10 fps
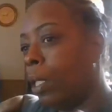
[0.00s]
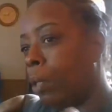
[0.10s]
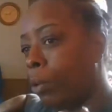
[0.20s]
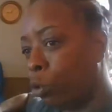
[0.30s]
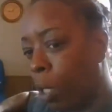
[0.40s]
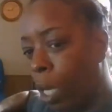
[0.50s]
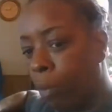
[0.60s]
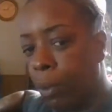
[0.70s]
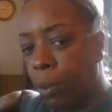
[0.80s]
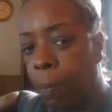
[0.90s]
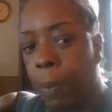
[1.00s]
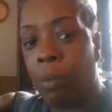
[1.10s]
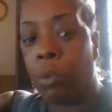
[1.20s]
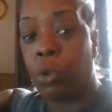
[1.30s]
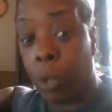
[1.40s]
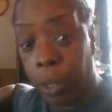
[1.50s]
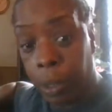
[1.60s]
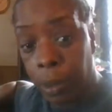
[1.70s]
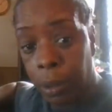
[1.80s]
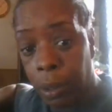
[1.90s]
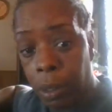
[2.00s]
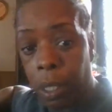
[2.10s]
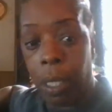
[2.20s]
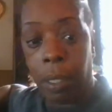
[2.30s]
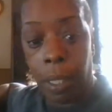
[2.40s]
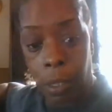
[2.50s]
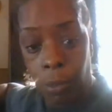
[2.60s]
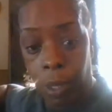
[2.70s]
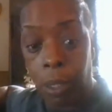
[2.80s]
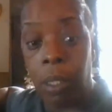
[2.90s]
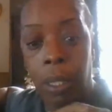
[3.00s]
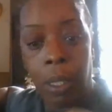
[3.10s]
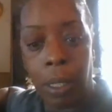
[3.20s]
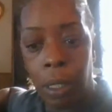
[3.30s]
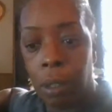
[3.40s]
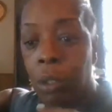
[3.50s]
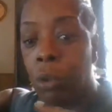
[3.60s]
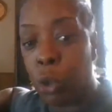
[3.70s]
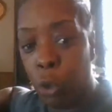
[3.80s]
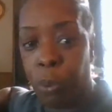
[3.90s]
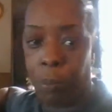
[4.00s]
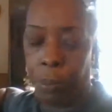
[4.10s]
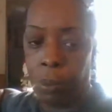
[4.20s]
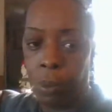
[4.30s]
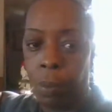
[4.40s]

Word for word: he was driving, he was drinking, and guess what? He killed two people.